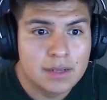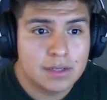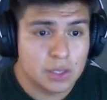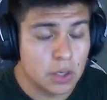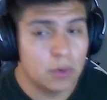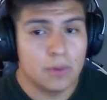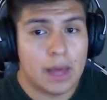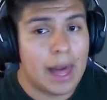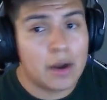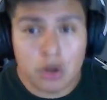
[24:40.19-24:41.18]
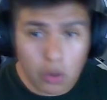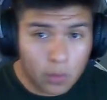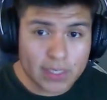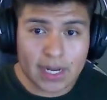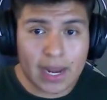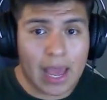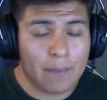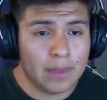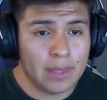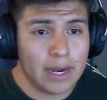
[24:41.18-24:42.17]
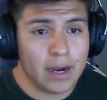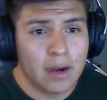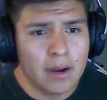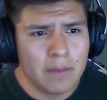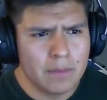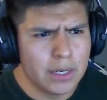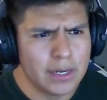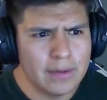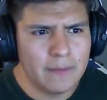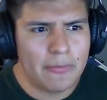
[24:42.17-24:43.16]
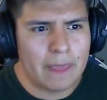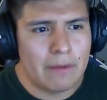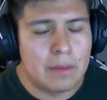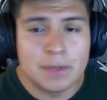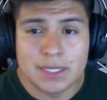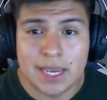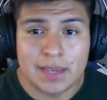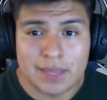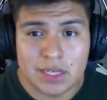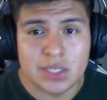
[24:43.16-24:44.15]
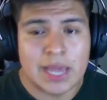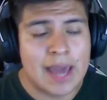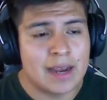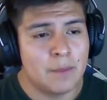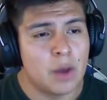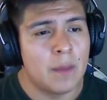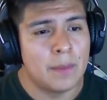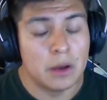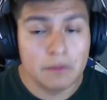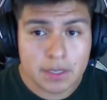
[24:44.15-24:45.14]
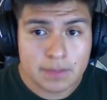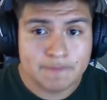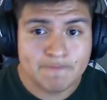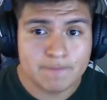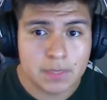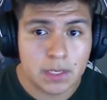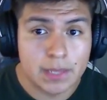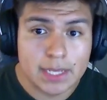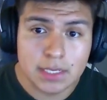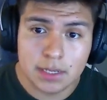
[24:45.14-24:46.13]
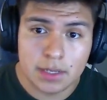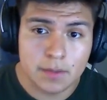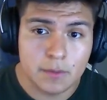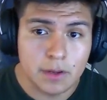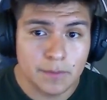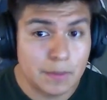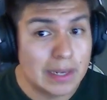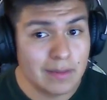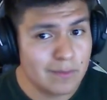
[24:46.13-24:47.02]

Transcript: So I don't know what's gonna happen there, but if I'm not mistaken, they just added Bob Melvin, so that's another. I mean,